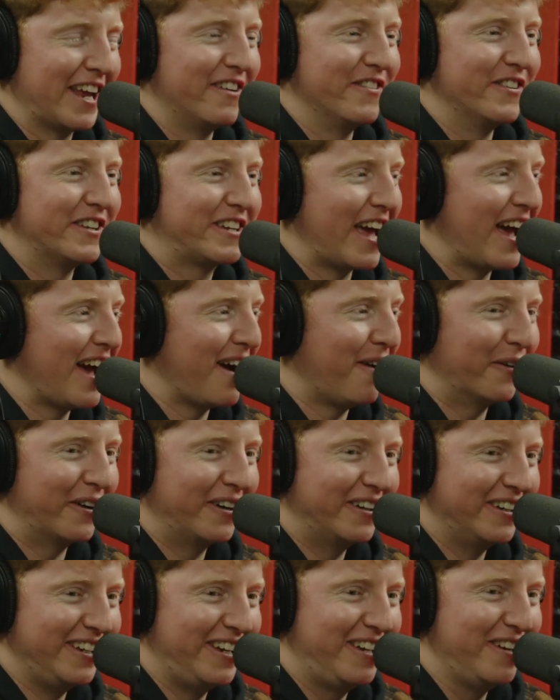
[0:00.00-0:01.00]
on the
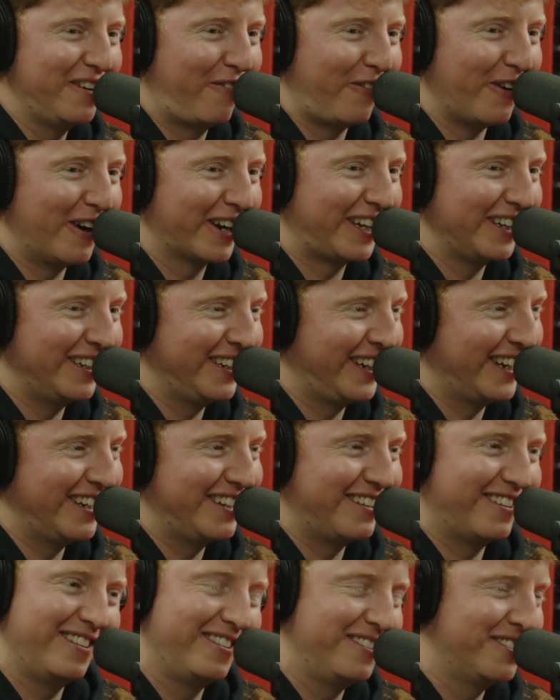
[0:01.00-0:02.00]
tower, you fucking
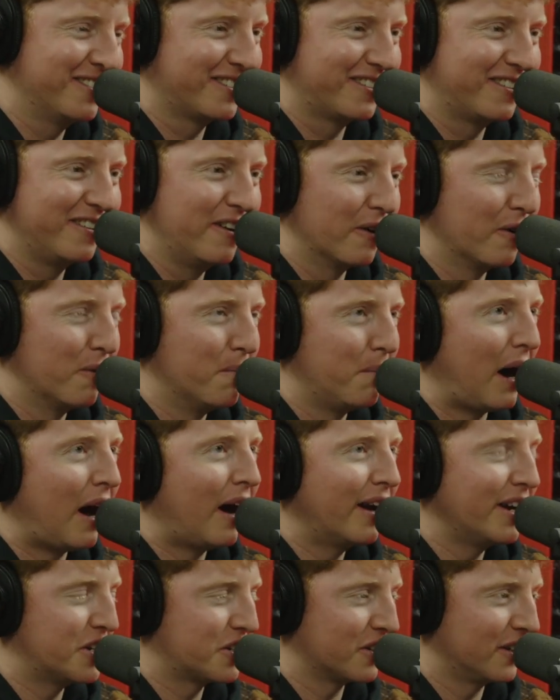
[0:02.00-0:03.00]
your own
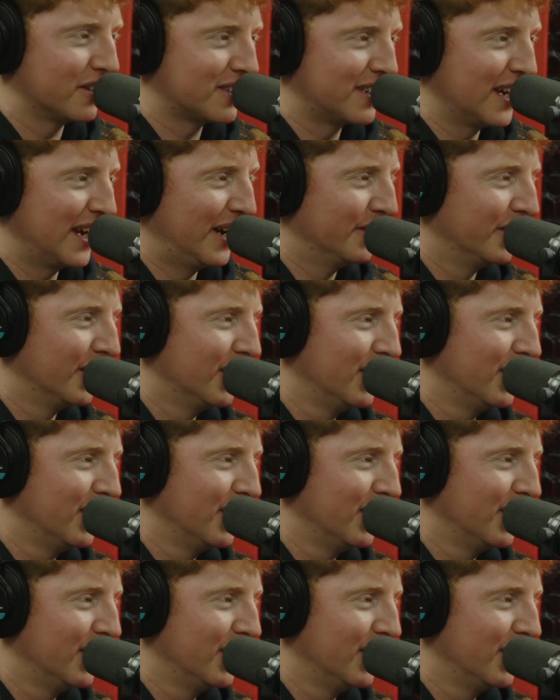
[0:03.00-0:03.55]
body shuts down.